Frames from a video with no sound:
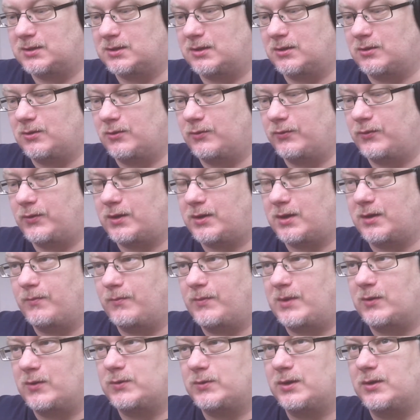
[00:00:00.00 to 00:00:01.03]
so you can
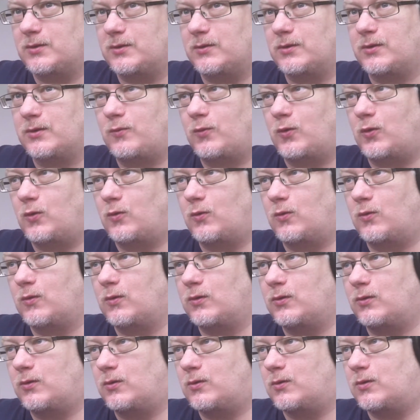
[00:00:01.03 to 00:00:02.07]
mount it on a
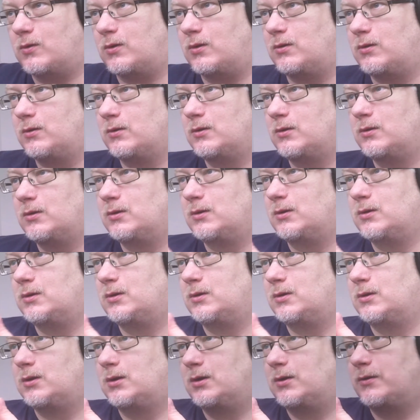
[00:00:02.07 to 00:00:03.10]
wall or
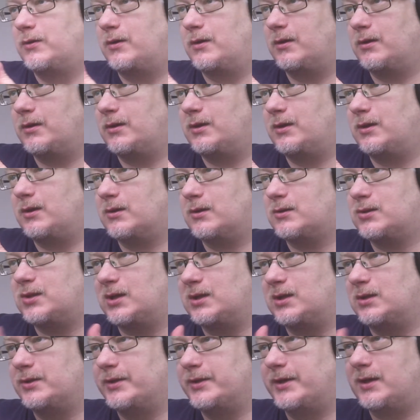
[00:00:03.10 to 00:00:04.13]
in the
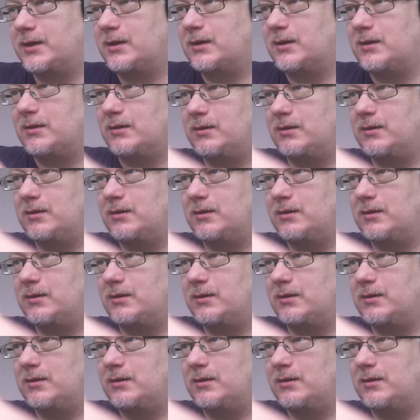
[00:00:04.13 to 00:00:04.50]
ceiling,